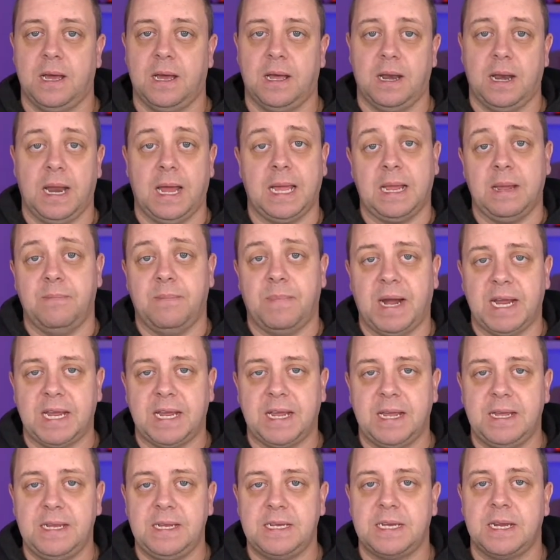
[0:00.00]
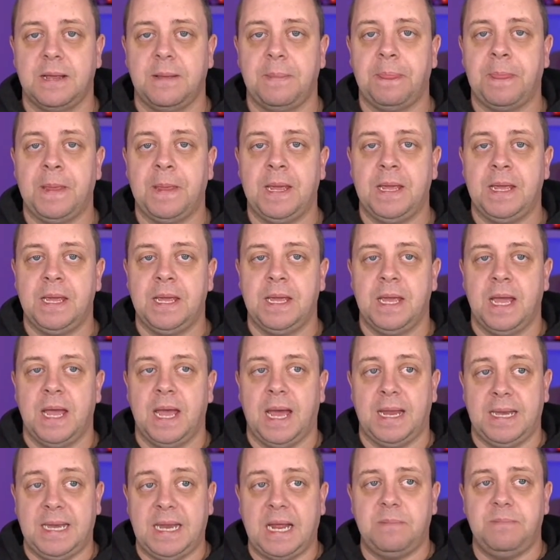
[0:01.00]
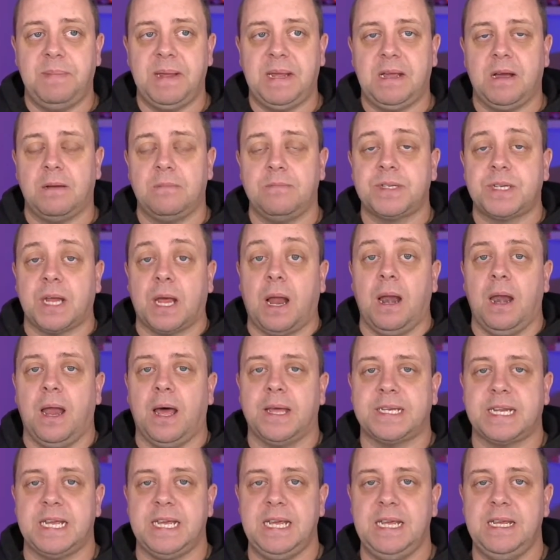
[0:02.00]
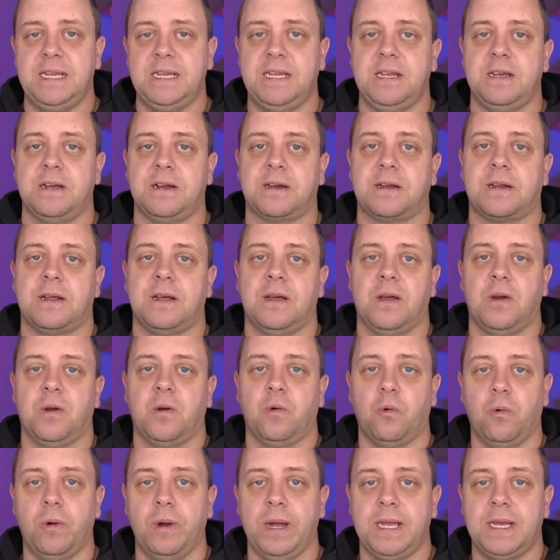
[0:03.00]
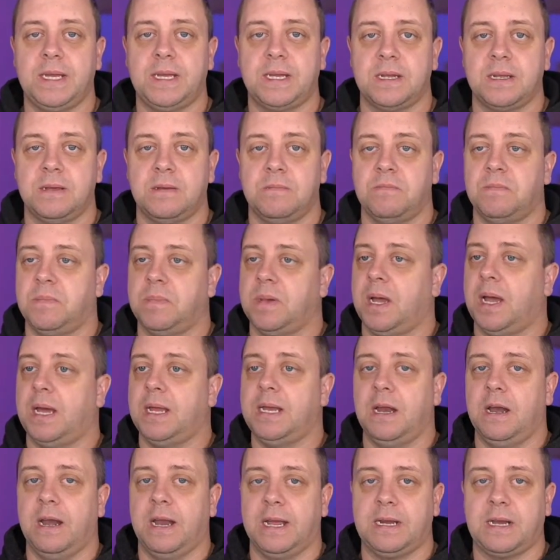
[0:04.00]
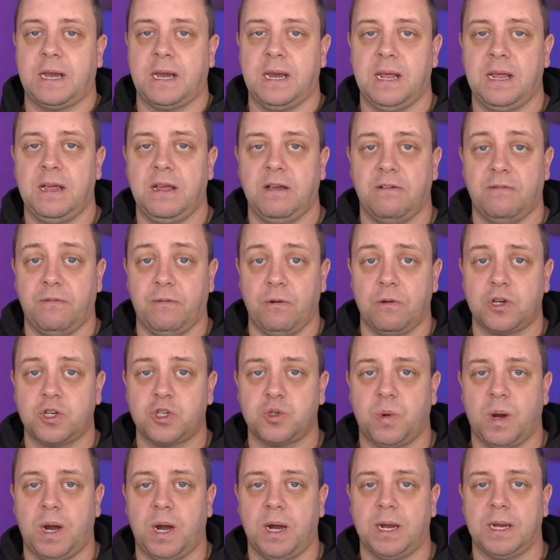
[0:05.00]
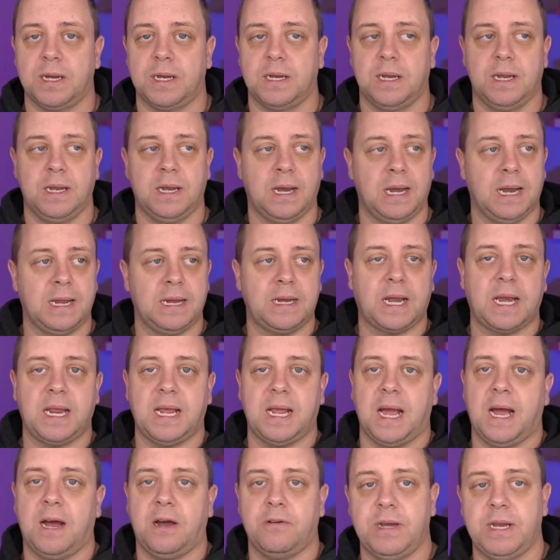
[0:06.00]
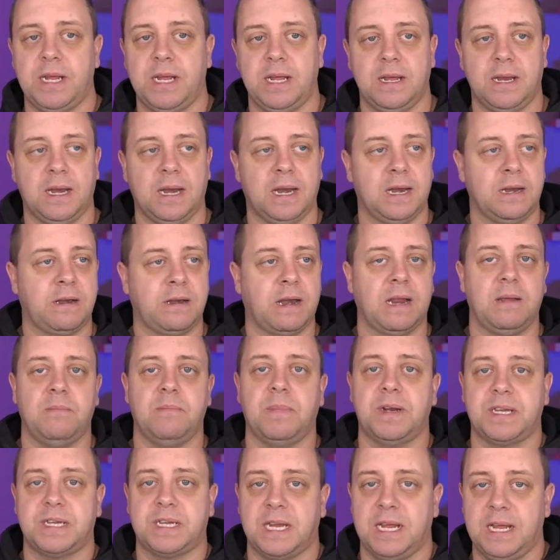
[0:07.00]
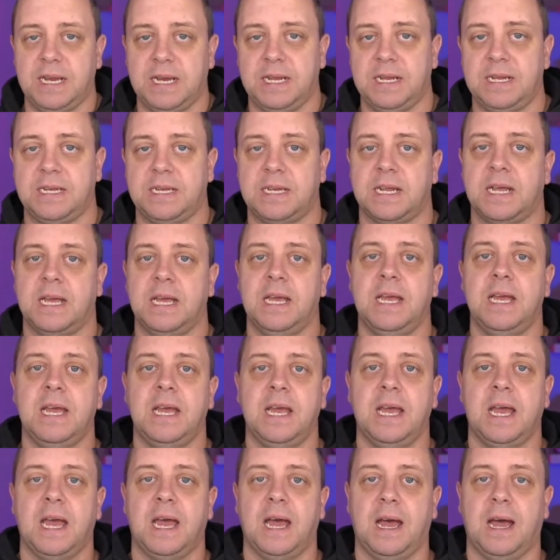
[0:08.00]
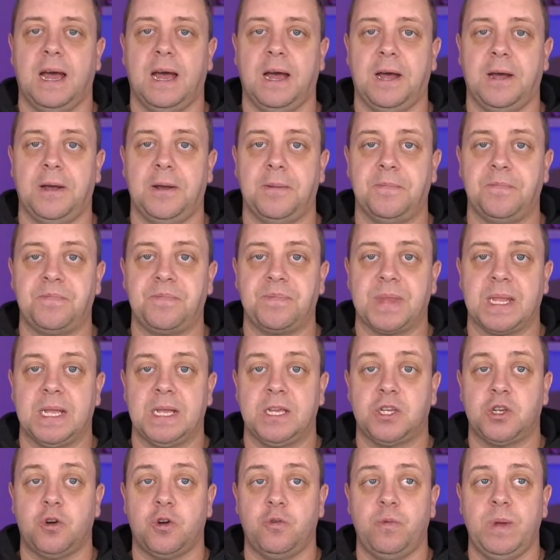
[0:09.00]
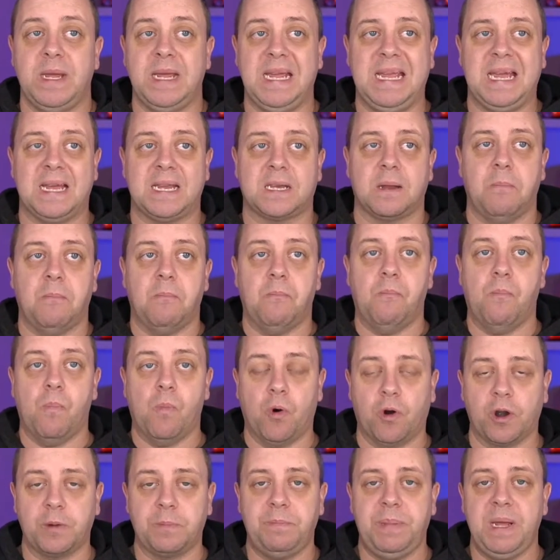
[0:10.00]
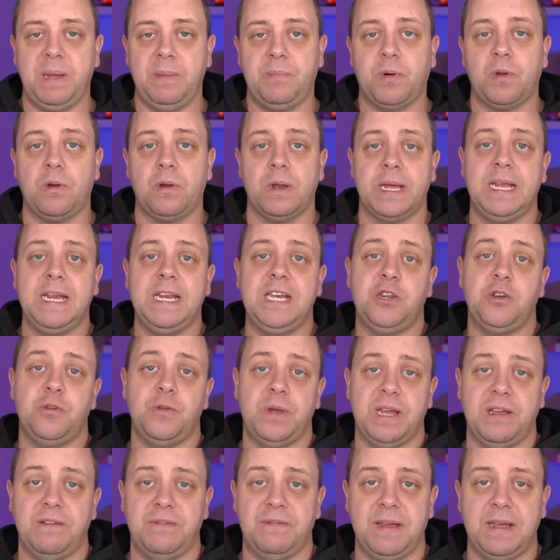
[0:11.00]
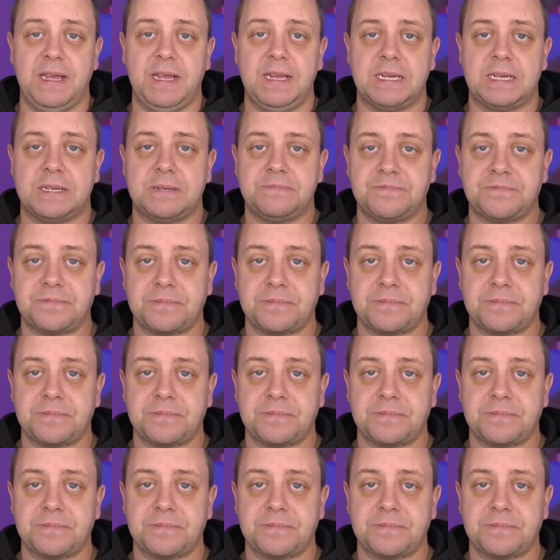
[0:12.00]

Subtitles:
like in my case. And that becomes a lot easier with an electric Volkswagen, an electric Audi, an electric Mercedes. So we get more people into EVs